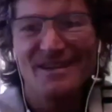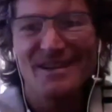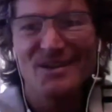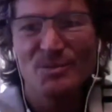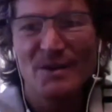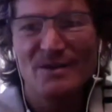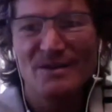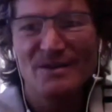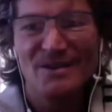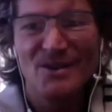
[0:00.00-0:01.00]
it's
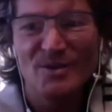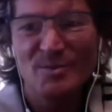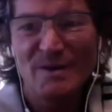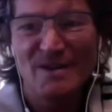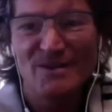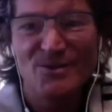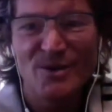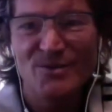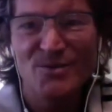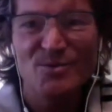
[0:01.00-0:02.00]
been, you know, we've been getting
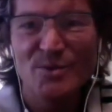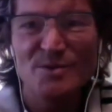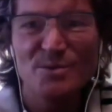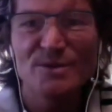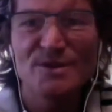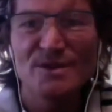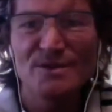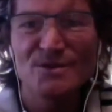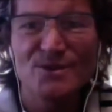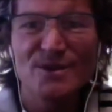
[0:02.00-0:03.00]
quite a few people to
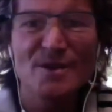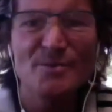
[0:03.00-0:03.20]
join up